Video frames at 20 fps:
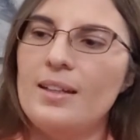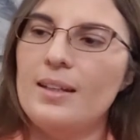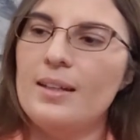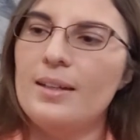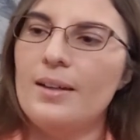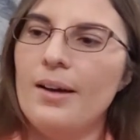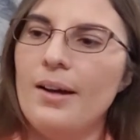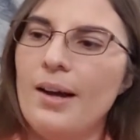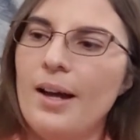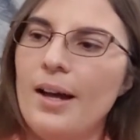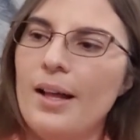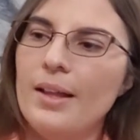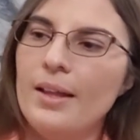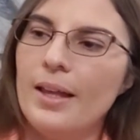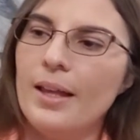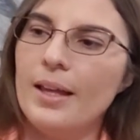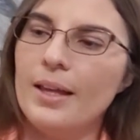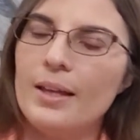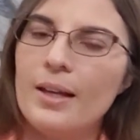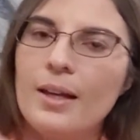not
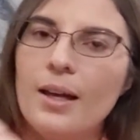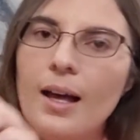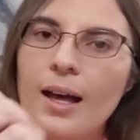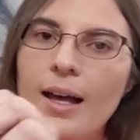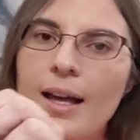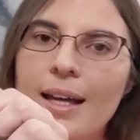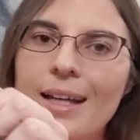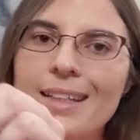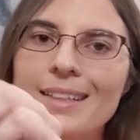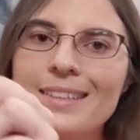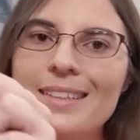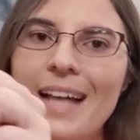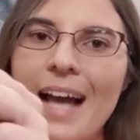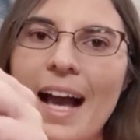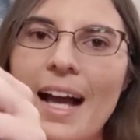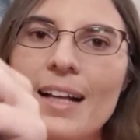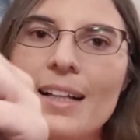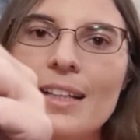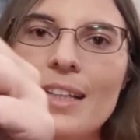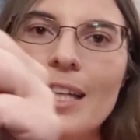like
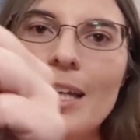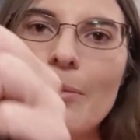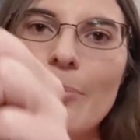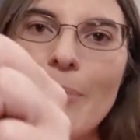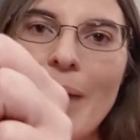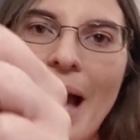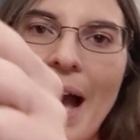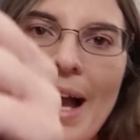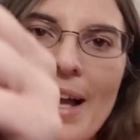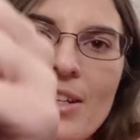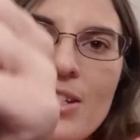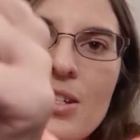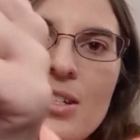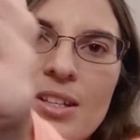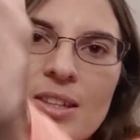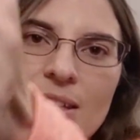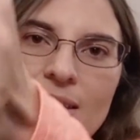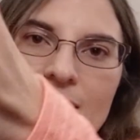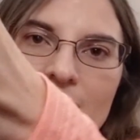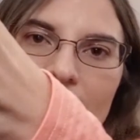exactly match
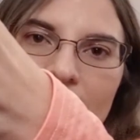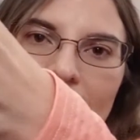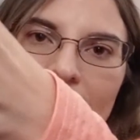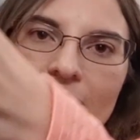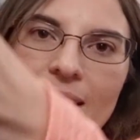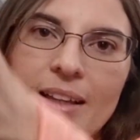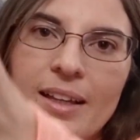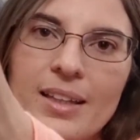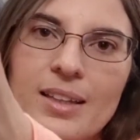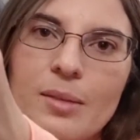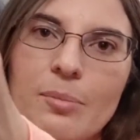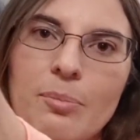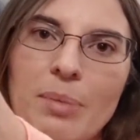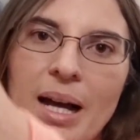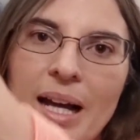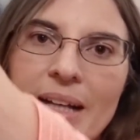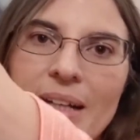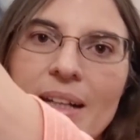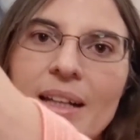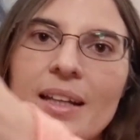to the T, like the
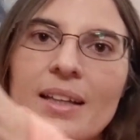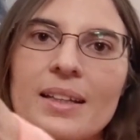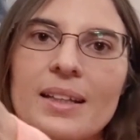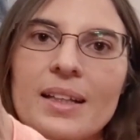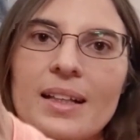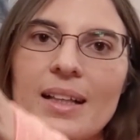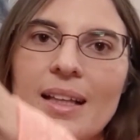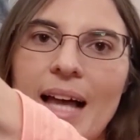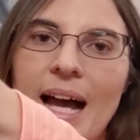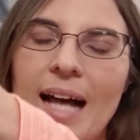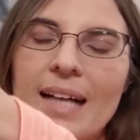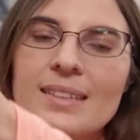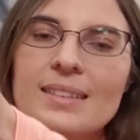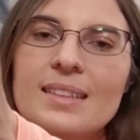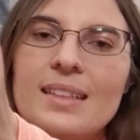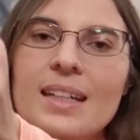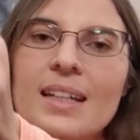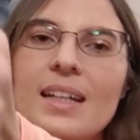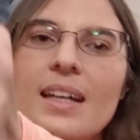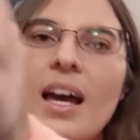binding and the
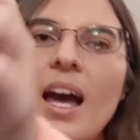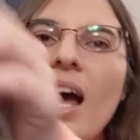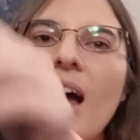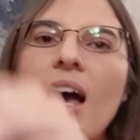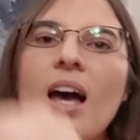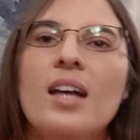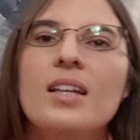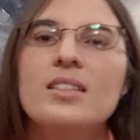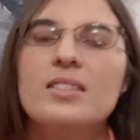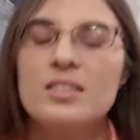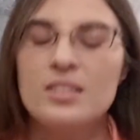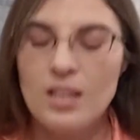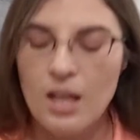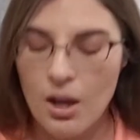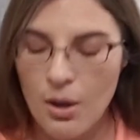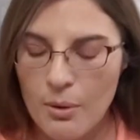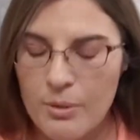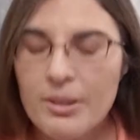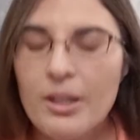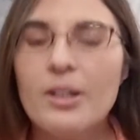elastic.
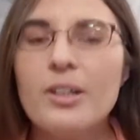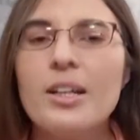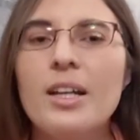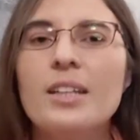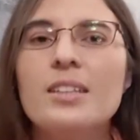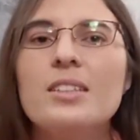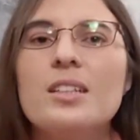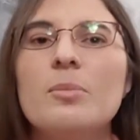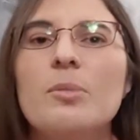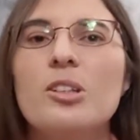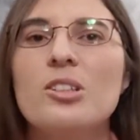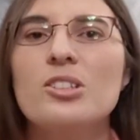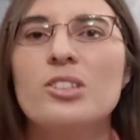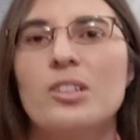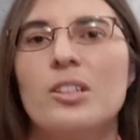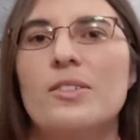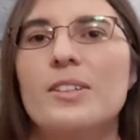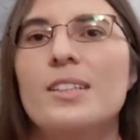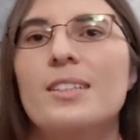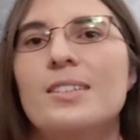So their customer
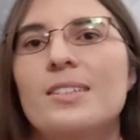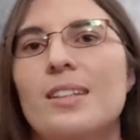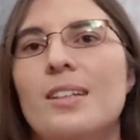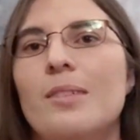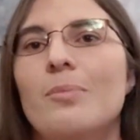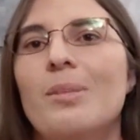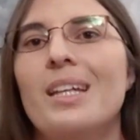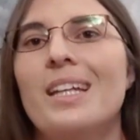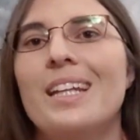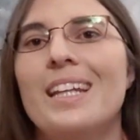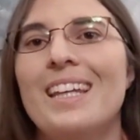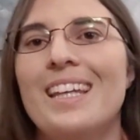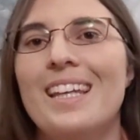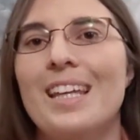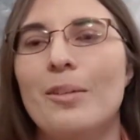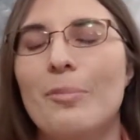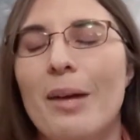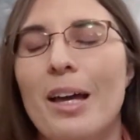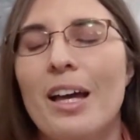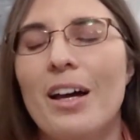service sent me an
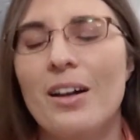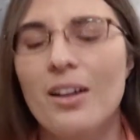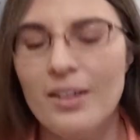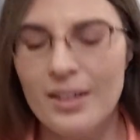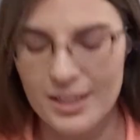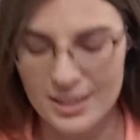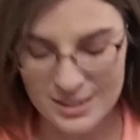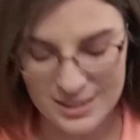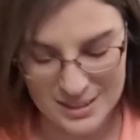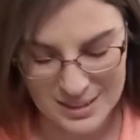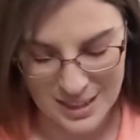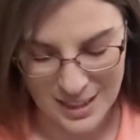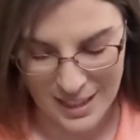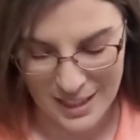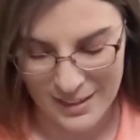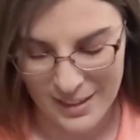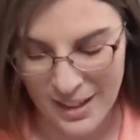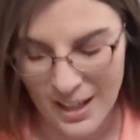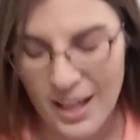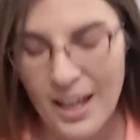email and
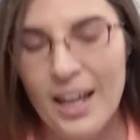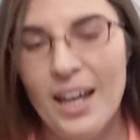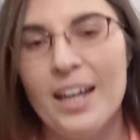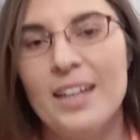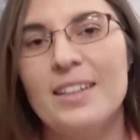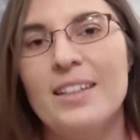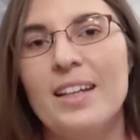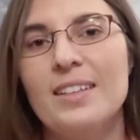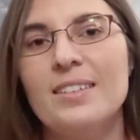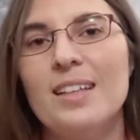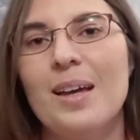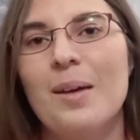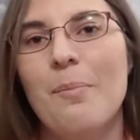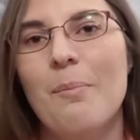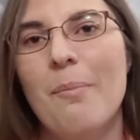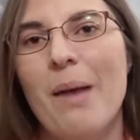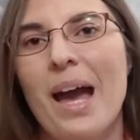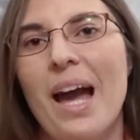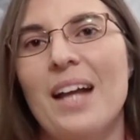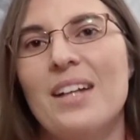said it doesn't
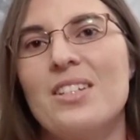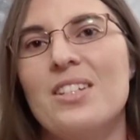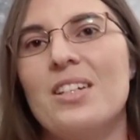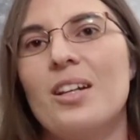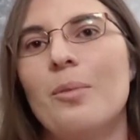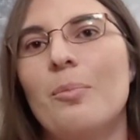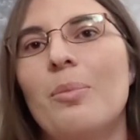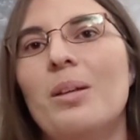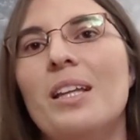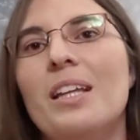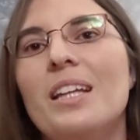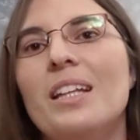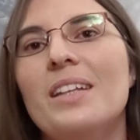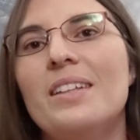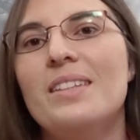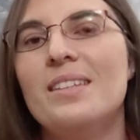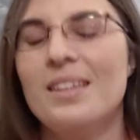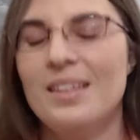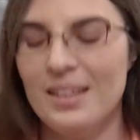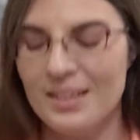match completely
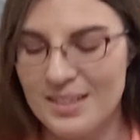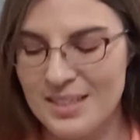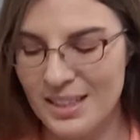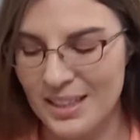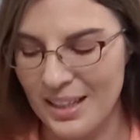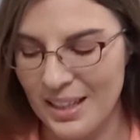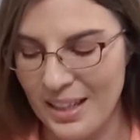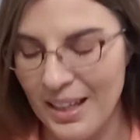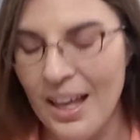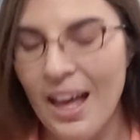to the T.